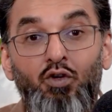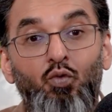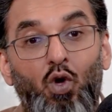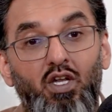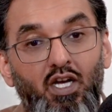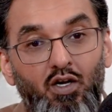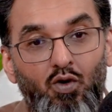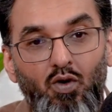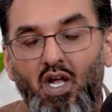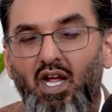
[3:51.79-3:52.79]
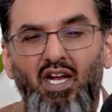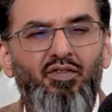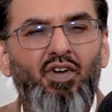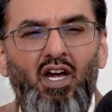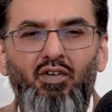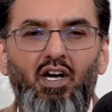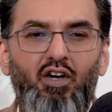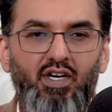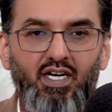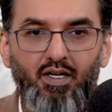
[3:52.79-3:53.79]
to what they know, is very, very
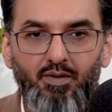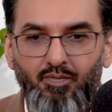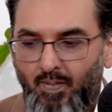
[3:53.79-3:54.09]
critical.